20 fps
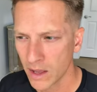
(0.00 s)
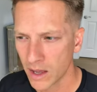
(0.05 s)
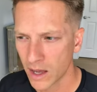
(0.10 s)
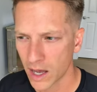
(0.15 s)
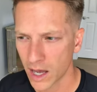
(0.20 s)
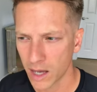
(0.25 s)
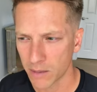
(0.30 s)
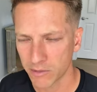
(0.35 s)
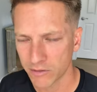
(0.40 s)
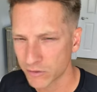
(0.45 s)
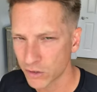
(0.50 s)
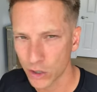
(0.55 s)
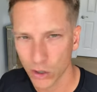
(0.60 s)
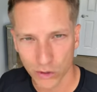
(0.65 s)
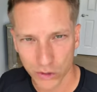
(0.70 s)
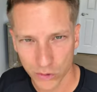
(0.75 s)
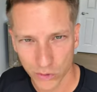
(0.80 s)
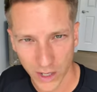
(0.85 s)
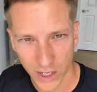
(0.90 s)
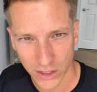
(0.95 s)
Um, if you go
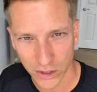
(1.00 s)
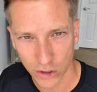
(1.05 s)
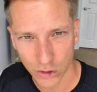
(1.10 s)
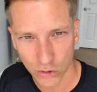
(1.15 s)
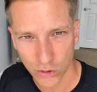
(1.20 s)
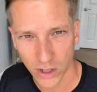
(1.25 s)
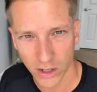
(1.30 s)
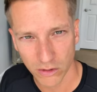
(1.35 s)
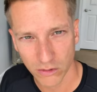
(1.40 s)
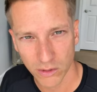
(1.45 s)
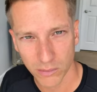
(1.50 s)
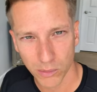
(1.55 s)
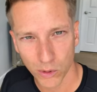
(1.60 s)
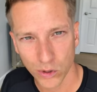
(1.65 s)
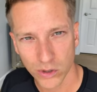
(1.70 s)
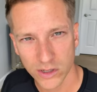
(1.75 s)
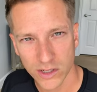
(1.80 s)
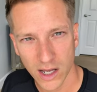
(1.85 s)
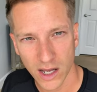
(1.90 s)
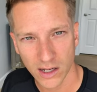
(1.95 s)
through annual credit
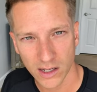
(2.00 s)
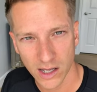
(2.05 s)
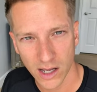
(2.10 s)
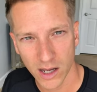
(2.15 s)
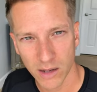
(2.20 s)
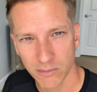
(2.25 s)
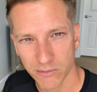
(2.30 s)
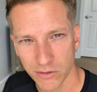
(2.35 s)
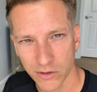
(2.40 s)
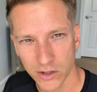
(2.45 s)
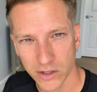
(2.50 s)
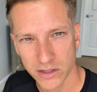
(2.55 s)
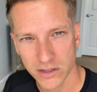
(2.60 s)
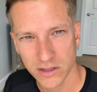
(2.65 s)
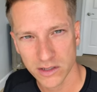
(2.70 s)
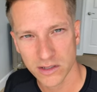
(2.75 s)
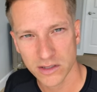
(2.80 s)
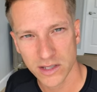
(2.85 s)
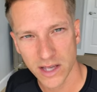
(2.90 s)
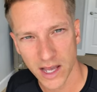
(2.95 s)
report dot com, for
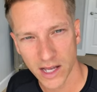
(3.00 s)
instance,